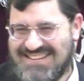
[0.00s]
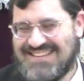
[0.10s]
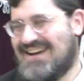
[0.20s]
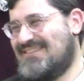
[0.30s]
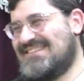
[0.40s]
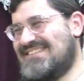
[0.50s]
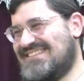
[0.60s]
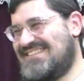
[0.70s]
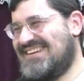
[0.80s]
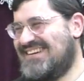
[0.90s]
That was
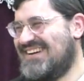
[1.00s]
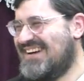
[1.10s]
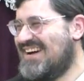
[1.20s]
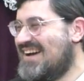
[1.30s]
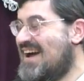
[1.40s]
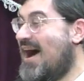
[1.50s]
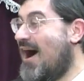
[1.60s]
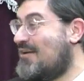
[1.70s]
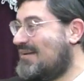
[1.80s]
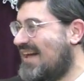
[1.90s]
good.
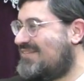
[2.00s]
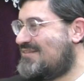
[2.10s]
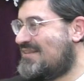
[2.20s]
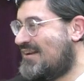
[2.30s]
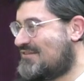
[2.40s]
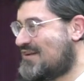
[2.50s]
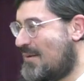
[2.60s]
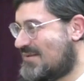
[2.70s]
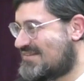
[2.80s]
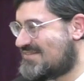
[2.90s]
Are you allowed to do that on
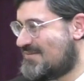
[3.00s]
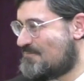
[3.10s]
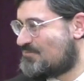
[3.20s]
Shabbos?